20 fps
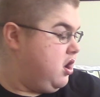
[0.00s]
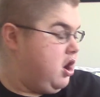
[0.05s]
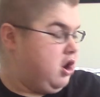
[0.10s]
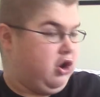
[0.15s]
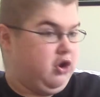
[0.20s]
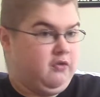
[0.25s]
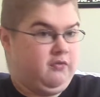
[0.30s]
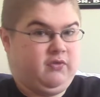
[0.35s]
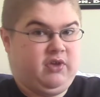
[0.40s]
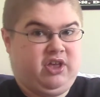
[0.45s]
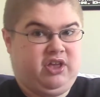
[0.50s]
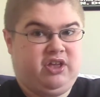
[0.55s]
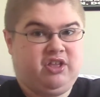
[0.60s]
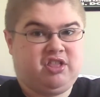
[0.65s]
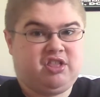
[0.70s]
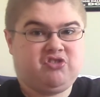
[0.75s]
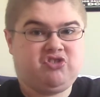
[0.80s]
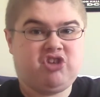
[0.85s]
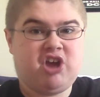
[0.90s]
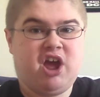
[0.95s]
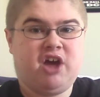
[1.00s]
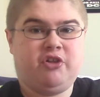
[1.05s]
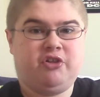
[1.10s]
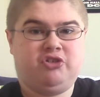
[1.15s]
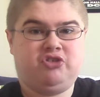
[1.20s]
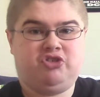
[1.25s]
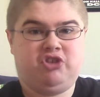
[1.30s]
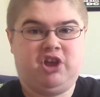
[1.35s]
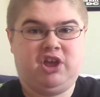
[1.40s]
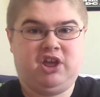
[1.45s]
It's
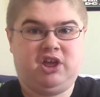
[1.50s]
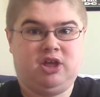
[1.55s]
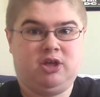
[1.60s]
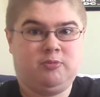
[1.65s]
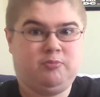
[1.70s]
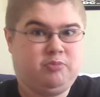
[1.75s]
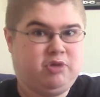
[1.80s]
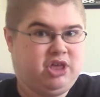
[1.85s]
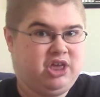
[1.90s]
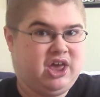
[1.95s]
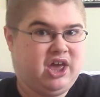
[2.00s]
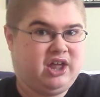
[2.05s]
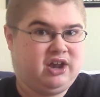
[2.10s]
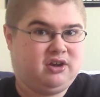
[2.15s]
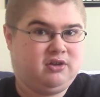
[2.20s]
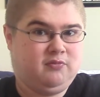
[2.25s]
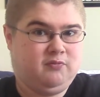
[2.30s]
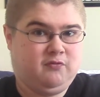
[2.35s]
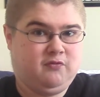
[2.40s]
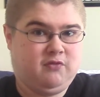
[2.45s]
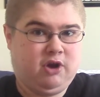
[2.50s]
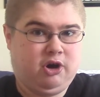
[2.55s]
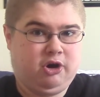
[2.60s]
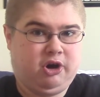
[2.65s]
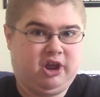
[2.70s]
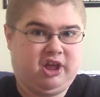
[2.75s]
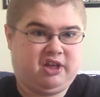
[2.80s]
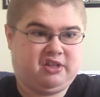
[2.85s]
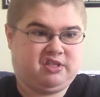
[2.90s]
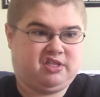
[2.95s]
challenging, but yet
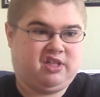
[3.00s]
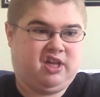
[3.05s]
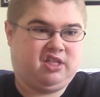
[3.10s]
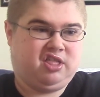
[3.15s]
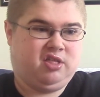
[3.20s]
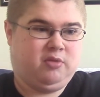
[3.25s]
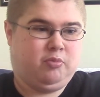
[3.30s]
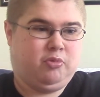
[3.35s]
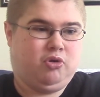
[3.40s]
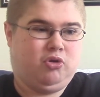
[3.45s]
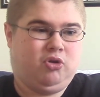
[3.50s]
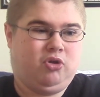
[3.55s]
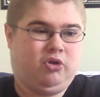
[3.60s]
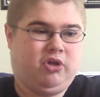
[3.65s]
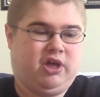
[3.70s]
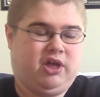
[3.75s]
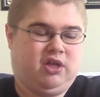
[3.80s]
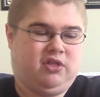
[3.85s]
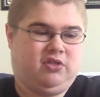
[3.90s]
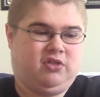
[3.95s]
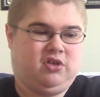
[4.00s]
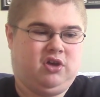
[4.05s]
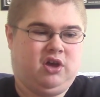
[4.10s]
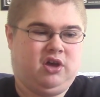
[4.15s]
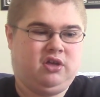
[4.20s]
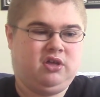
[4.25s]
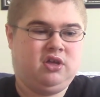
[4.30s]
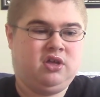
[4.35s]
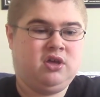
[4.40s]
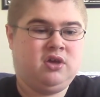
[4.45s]
very accessible
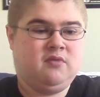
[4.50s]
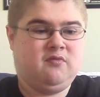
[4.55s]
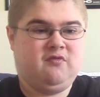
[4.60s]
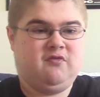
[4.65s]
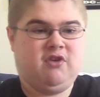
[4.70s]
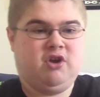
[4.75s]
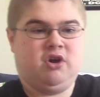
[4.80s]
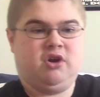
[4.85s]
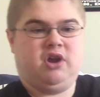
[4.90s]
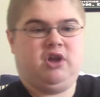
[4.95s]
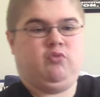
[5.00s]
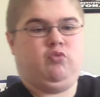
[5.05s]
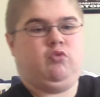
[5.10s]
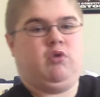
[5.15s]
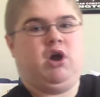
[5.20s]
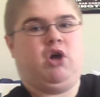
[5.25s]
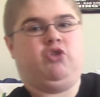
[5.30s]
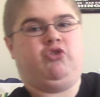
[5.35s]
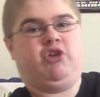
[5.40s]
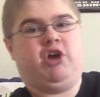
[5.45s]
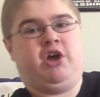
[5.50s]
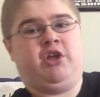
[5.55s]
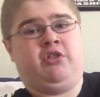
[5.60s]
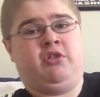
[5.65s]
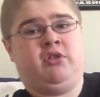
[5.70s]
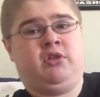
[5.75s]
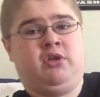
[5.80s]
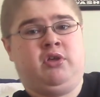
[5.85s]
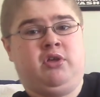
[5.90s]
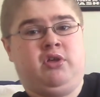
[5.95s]
and very well
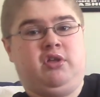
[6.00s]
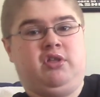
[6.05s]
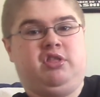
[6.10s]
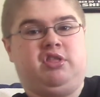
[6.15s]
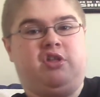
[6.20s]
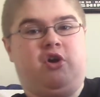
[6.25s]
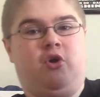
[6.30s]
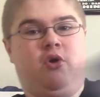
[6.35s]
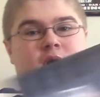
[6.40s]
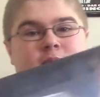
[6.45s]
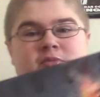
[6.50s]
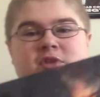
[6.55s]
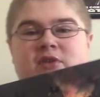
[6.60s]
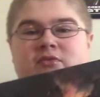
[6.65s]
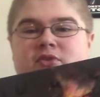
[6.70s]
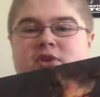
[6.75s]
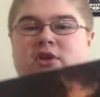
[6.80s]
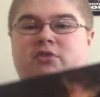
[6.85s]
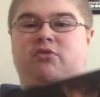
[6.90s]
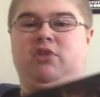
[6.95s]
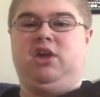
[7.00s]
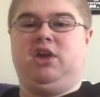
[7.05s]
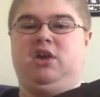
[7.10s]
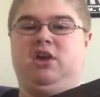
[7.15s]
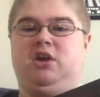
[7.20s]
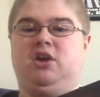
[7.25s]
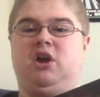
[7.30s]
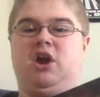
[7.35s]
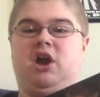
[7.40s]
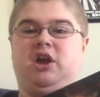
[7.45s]
done. So I'm
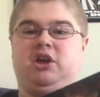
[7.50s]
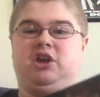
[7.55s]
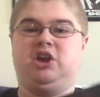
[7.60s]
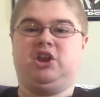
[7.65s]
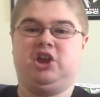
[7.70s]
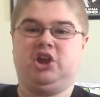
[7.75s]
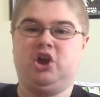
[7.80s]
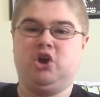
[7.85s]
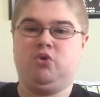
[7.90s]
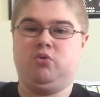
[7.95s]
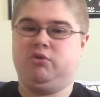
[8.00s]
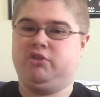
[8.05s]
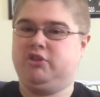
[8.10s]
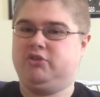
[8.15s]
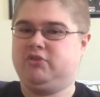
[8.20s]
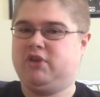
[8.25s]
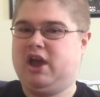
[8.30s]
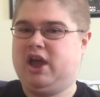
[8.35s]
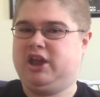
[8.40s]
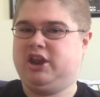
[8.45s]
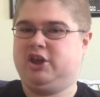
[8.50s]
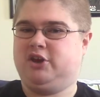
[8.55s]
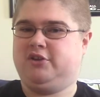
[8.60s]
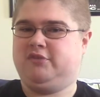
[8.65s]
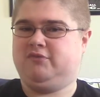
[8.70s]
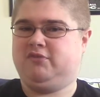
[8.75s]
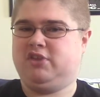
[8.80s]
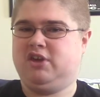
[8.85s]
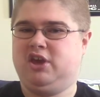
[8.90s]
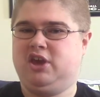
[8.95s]
definitely going to go with a 9 out
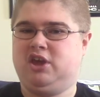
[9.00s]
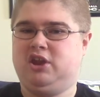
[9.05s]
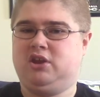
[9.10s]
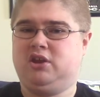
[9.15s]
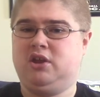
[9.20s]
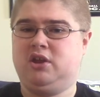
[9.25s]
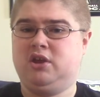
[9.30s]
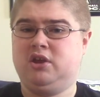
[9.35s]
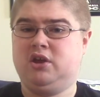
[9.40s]
of 10.